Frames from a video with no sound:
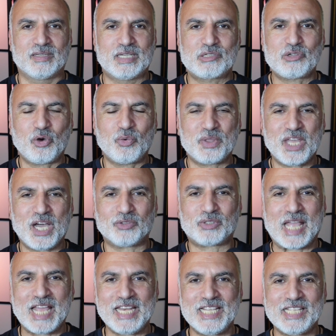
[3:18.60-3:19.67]
So without
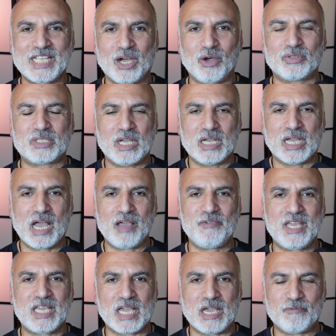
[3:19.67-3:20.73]
any doubt,
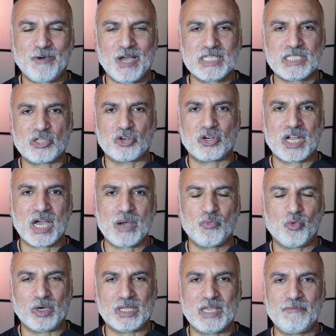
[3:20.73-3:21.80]
having a faster RAM
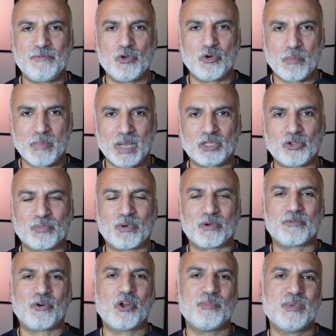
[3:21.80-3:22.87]
will give you better
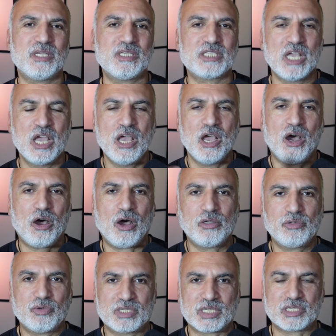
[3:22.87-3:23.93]
performance on
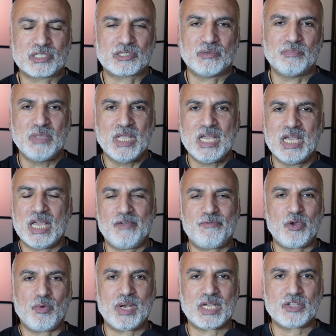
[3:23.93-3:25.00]
your system. If
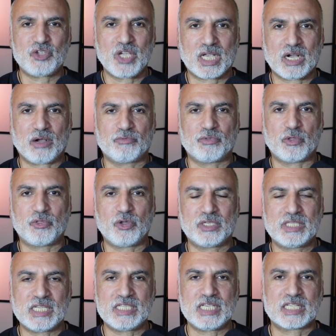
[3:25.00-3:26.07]
you wanna check out the
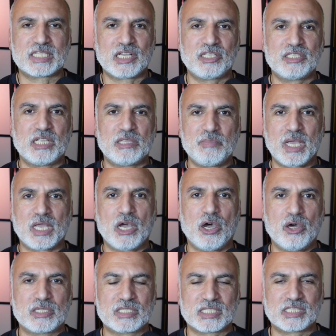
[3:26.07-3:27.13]
3600
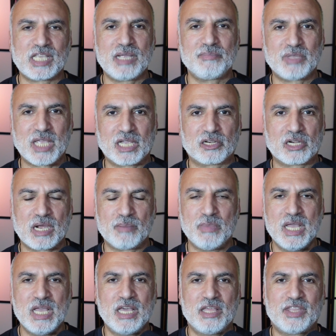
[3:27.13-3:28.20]
megahertz Timetec RAM
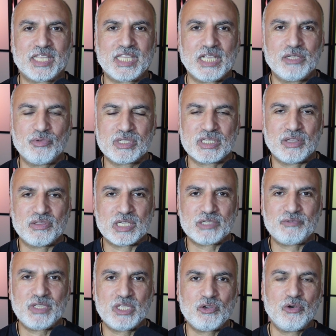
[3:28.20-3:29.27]
that I used in this
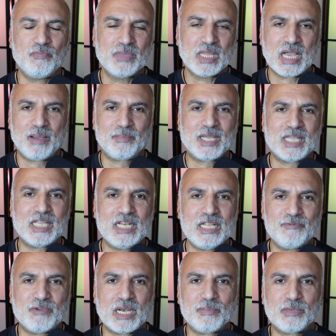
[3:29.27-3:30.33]
video, I'm gonna
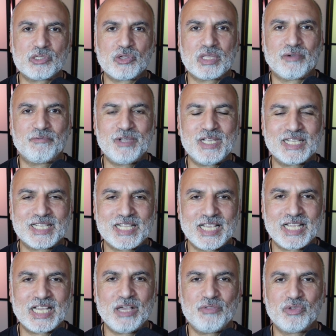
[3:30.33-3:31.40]
leave an Amazon affiliate
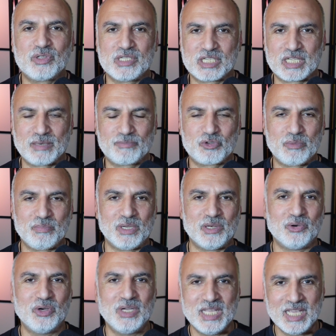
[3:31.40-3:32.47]
link in the description
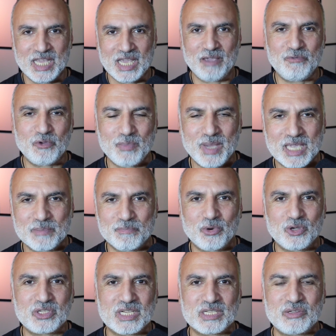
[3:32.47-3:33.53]
below. If you make a
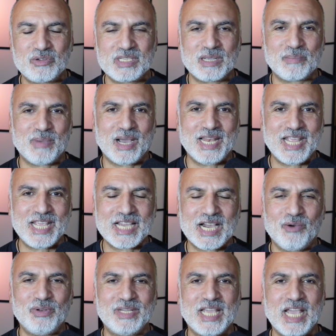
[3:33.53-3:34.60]
purchase using my link, I
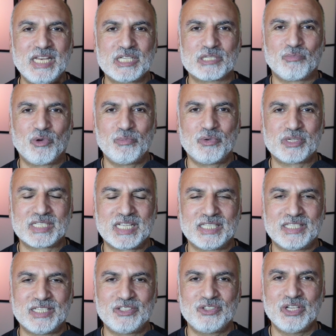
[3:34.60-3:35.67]
will gain a small
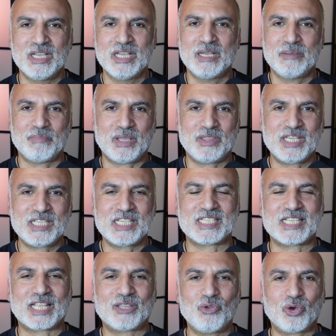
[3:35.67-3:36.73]
percentage, but this is
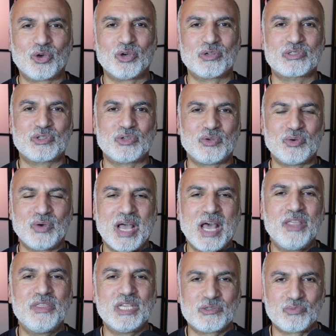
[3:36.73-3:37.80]
at no cost to you,
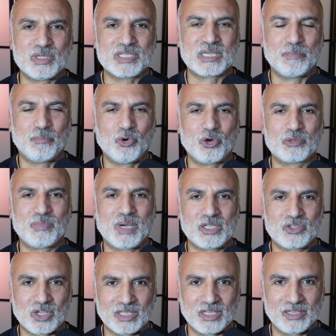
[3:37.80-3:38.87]
and this will support my
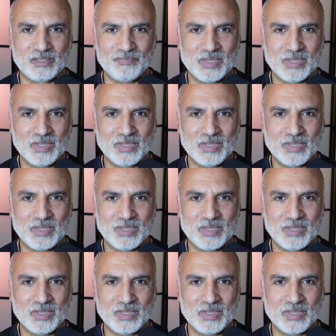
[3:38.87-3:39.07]
channel.